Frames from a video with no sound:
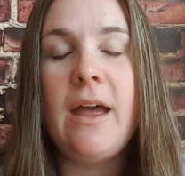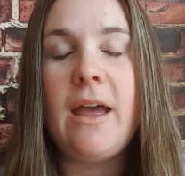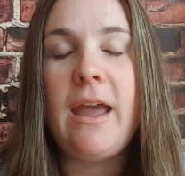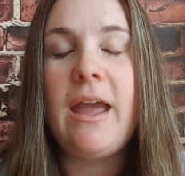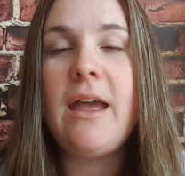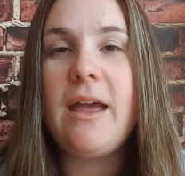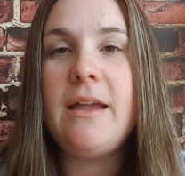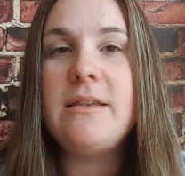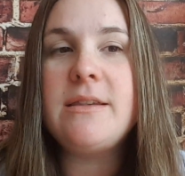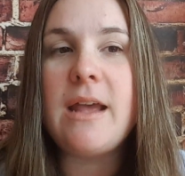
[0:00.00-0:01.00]

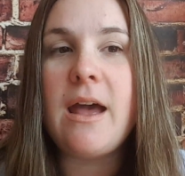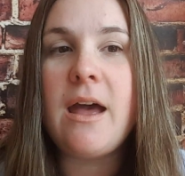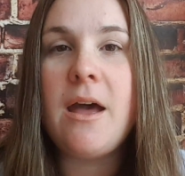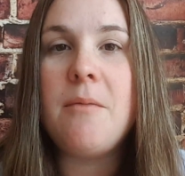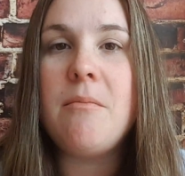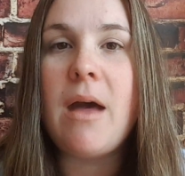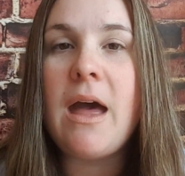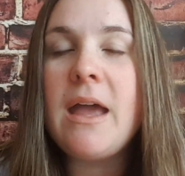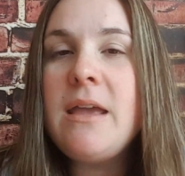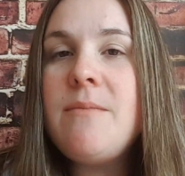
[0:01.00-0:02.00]
And
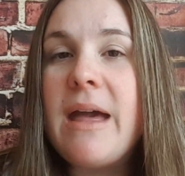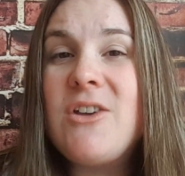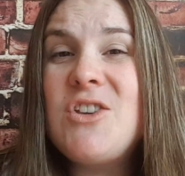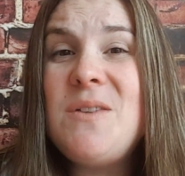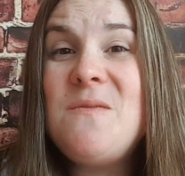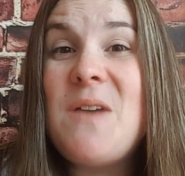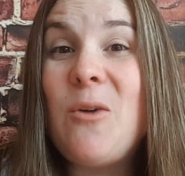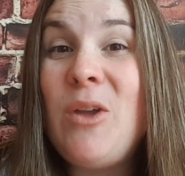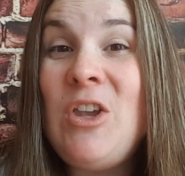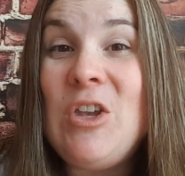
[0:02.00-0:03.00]
I am actually
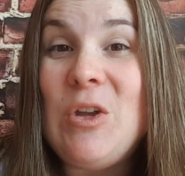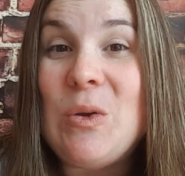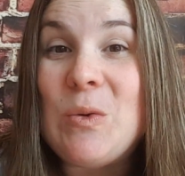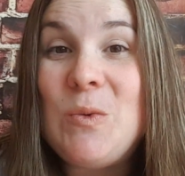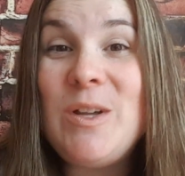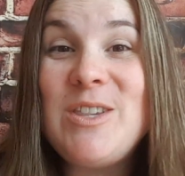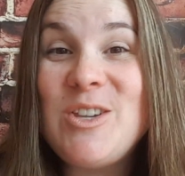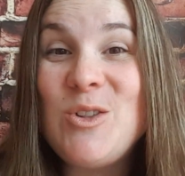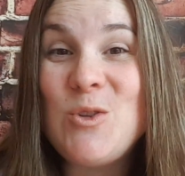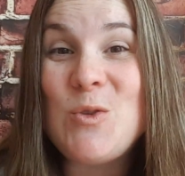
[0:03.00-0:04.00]
very new
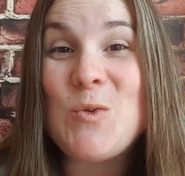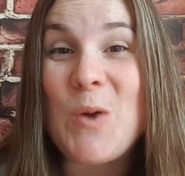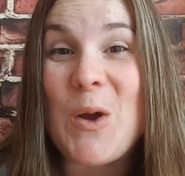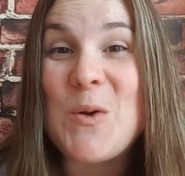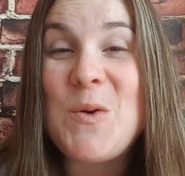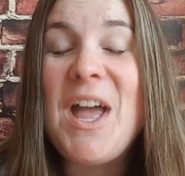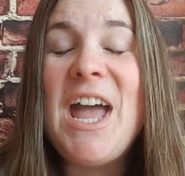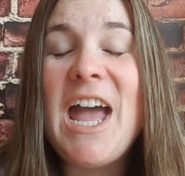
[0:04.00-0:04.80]
to LuLaRoe.